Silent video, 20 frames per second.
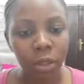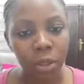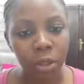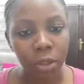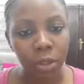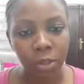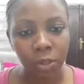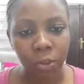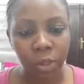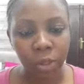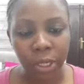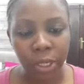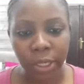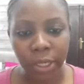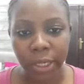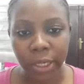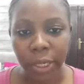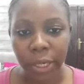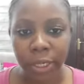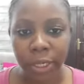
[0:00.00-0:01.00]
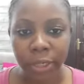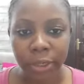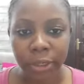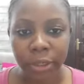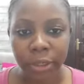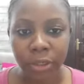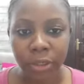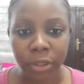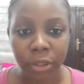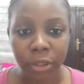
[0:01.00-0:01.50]
go ahead and
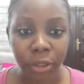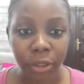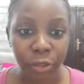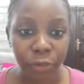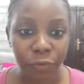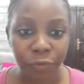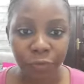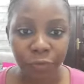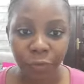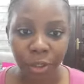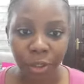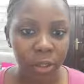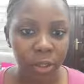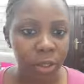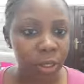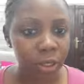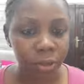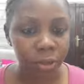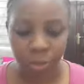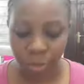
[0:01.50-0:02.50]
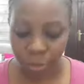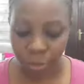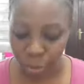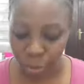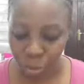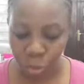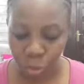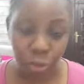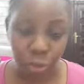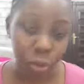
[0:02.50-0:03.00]
sell fake. That's not something
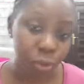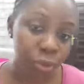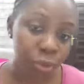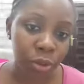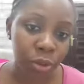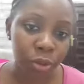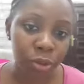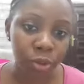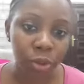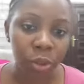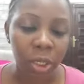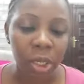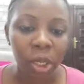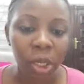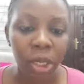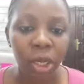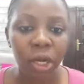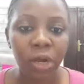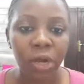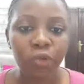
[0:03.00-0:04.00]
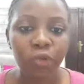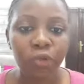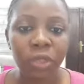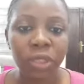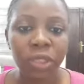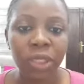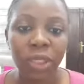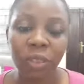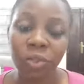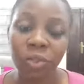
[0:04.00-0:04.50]
you should look into. Now, if you
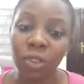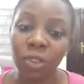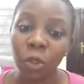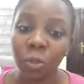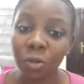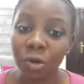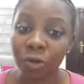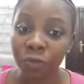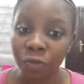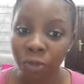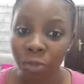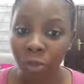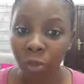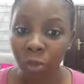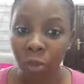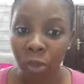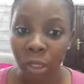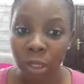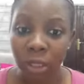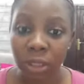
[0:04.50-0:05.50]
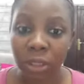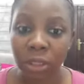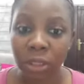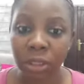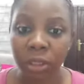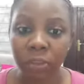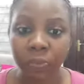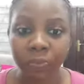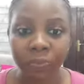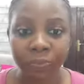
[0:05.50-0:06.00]
decide to sell perfume
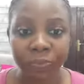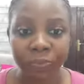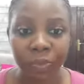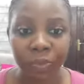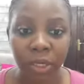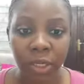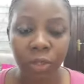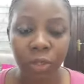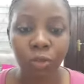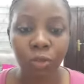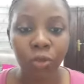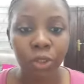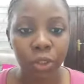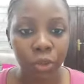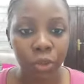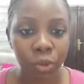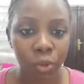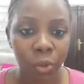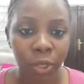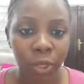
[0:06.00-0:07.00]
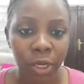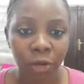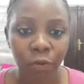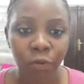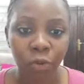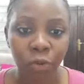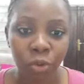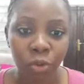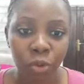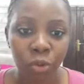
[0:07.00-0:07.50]
oils, then you need to look out
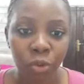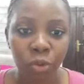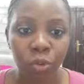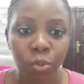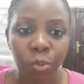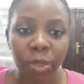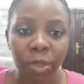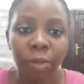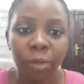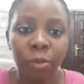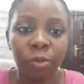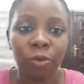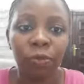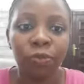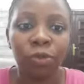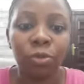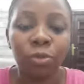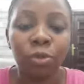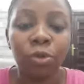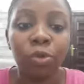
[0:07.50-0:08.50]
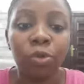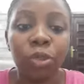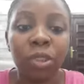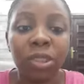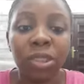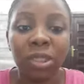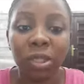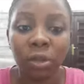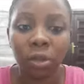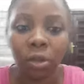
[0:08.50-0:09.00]
for those who
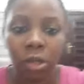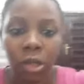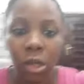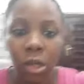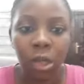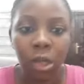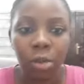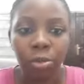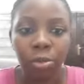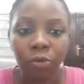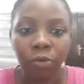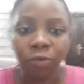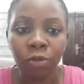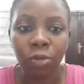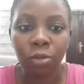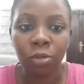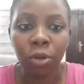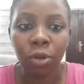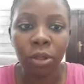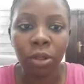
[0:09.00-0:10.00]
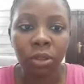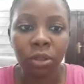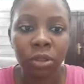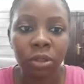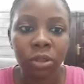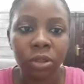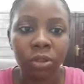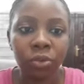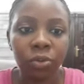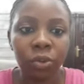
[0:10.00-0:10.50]
sell perfume
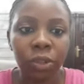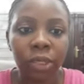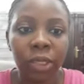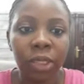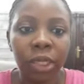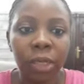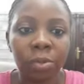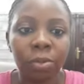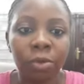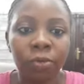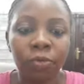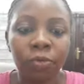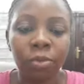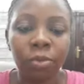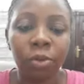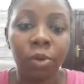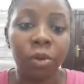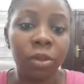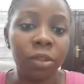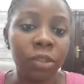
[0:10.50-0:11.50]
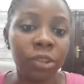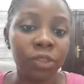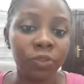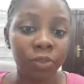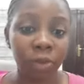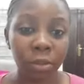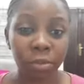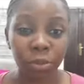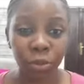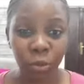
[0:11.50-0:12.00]
oils. You can get perfume oils
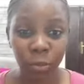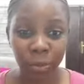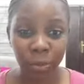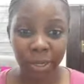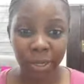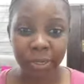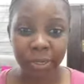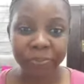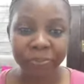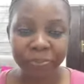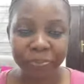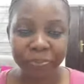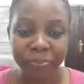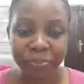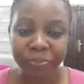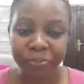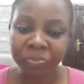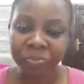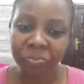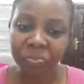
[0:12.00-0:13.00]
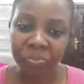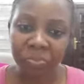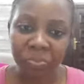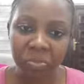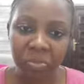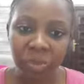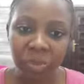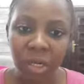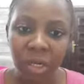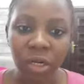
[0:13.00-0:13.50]
from Dubai.
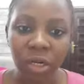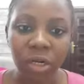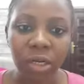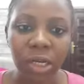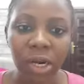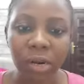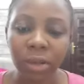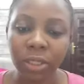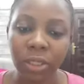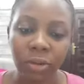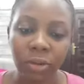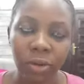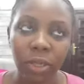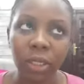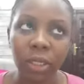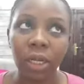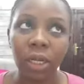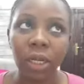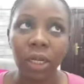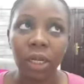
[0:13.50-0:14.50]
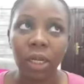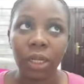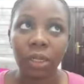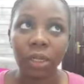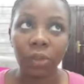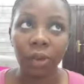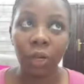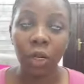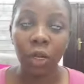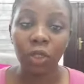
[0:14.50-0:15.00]
There are
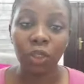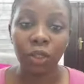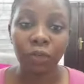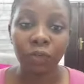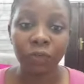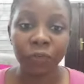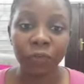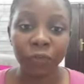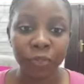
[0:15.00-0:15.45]
a lot of